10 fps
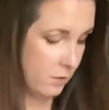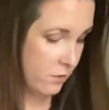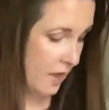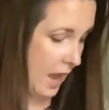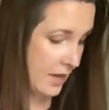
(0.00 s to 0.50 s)
of
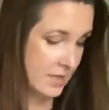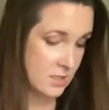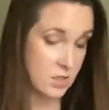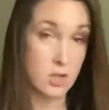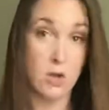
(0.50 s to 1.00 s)
that is
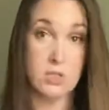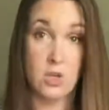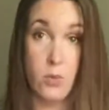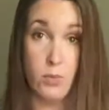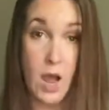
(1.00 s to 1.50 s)
the no
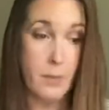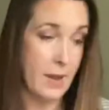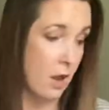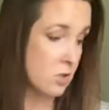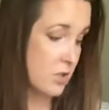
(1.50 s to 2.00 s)
sew bra
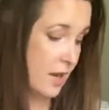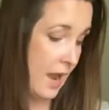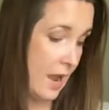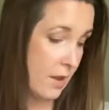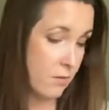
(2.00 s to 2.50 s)
pouch that
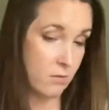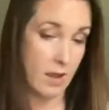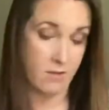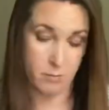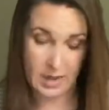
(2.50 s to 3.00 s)
i
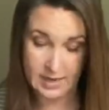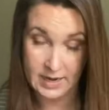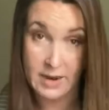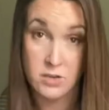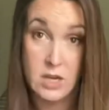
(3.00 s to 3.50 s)
have made
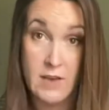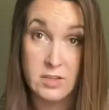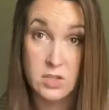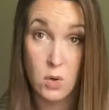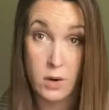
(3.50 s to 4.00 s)
and i have a
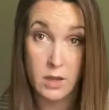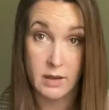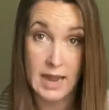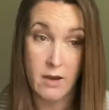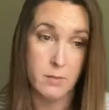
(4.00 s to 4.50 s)
tutorial
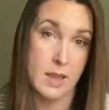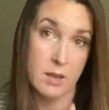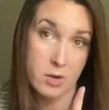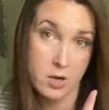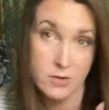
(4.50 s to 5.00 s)
on how to make i'm going to